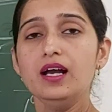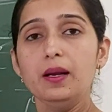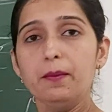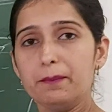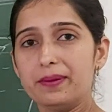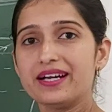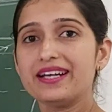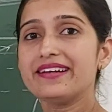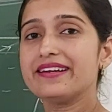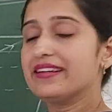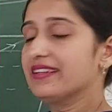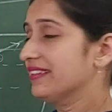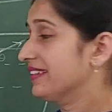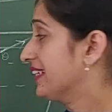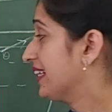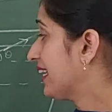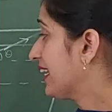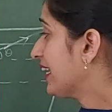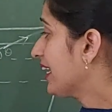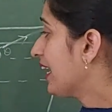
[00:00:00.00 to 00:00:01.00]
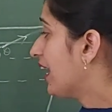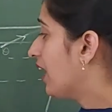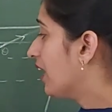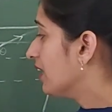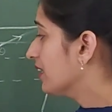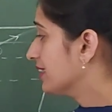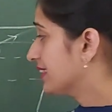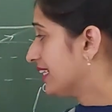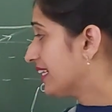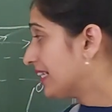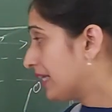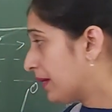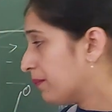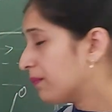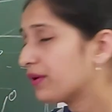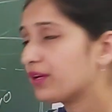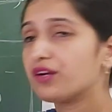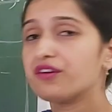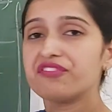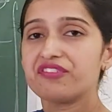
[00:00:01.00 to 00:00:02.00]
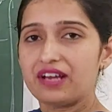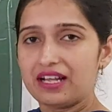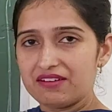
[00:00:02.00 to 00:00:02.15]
But the number of